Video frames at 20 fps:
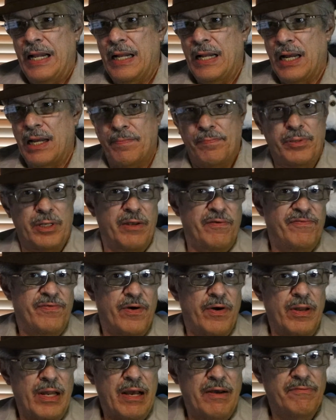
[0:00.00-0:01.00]
I play
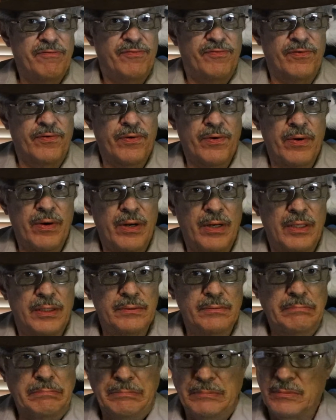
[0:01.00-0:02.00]
Fallout 4
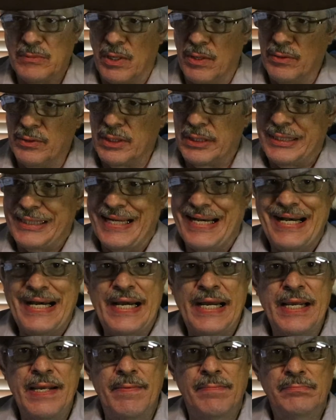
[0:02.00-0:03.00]
all the
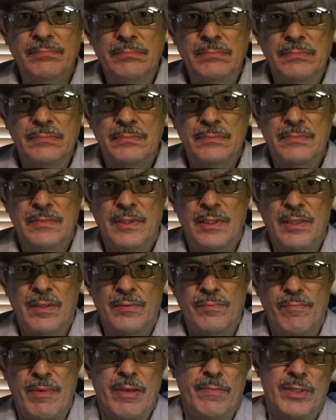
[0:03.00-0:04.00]
time,
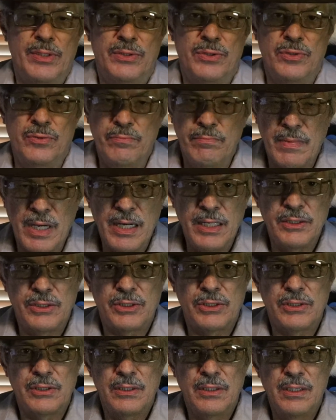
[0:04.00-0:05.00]
maybe too
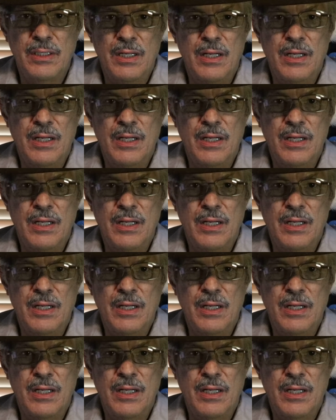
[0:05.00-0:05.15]
much.